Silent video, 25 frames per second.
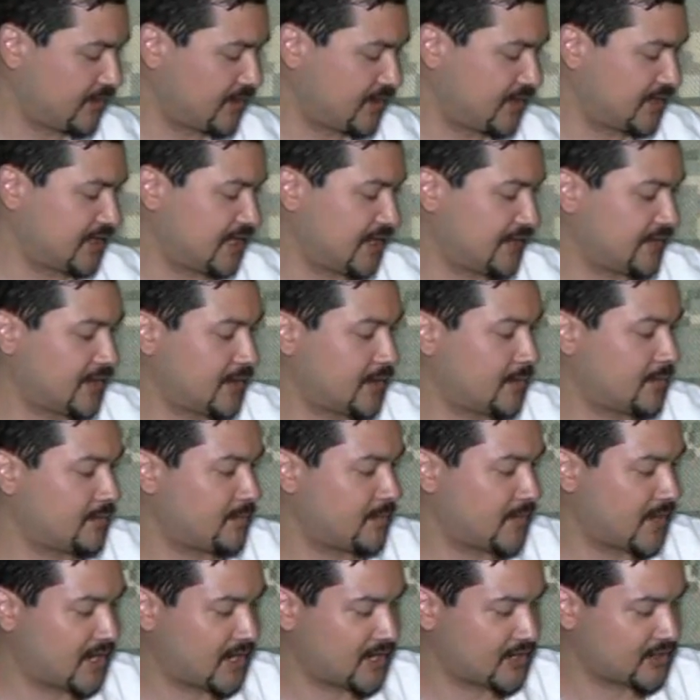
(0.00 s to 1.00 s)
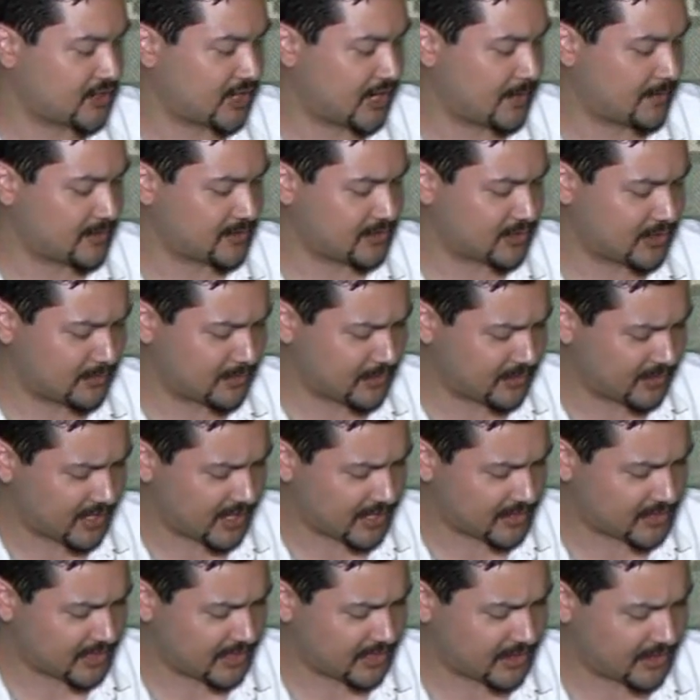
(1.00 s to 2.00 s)
see if the chamber's open,
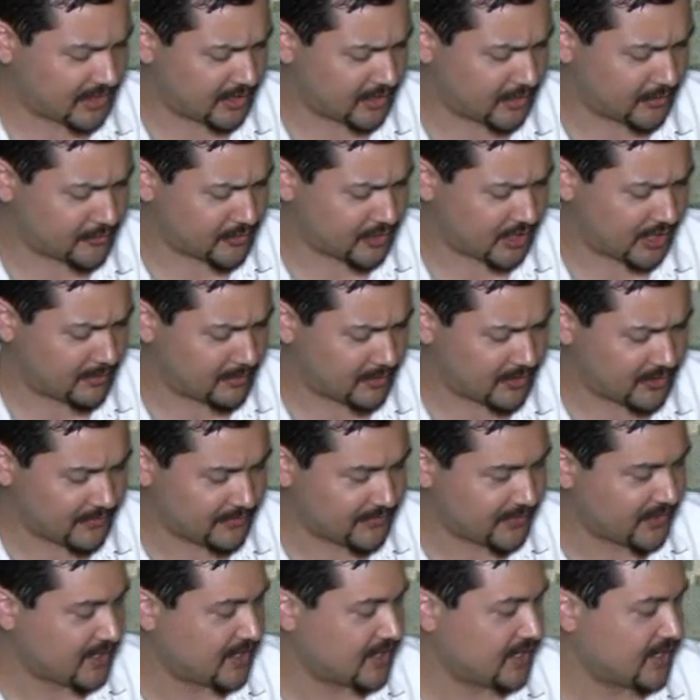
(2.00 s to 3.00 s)
has anything in their chamber.